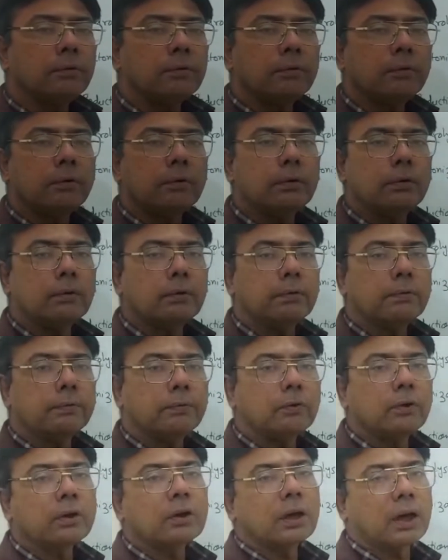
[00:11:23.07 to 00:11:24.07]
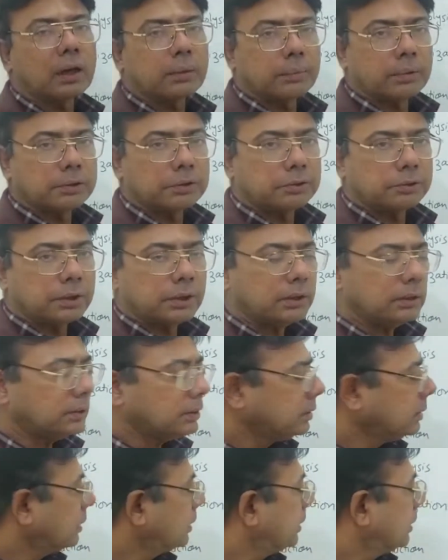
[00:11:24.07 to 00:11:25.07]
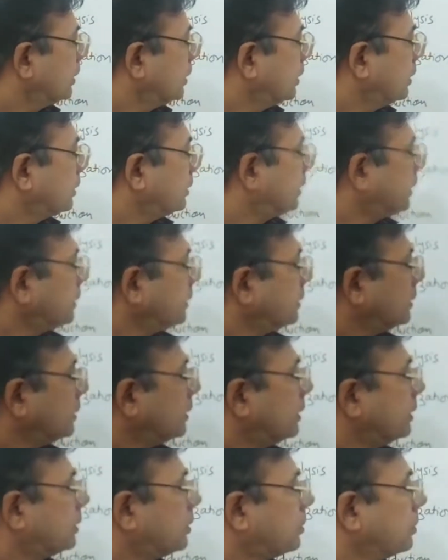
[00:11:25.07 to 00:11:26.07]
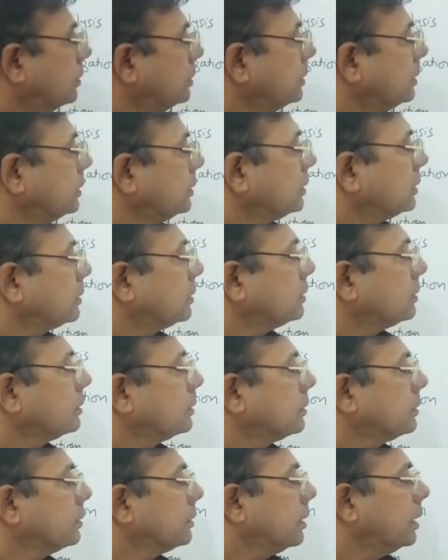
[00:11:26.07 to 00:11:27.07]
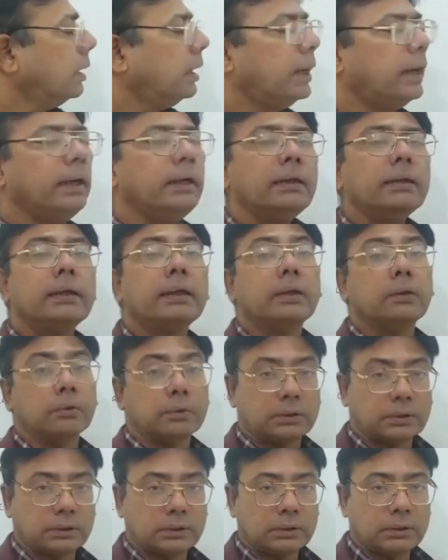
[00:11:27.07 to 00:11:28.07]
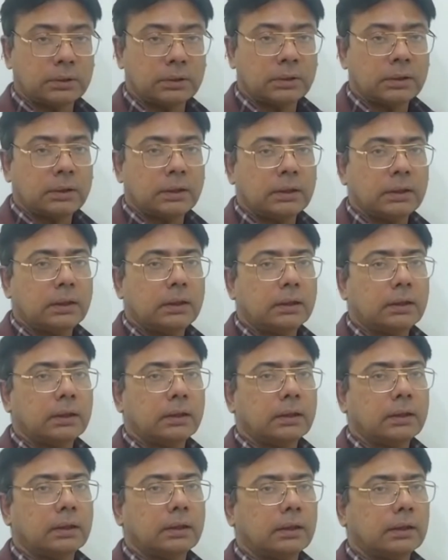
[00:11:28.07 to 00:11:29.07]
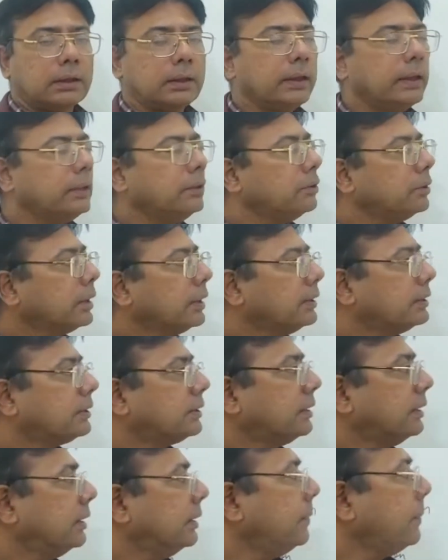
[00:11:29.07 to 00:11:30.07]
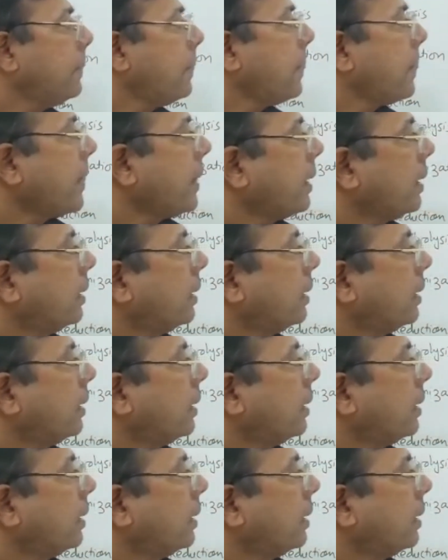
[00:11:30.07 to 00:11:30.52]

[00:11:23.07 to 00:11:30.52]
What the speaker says: 4 carbon sugars, that is erythrose and threose. Here you can see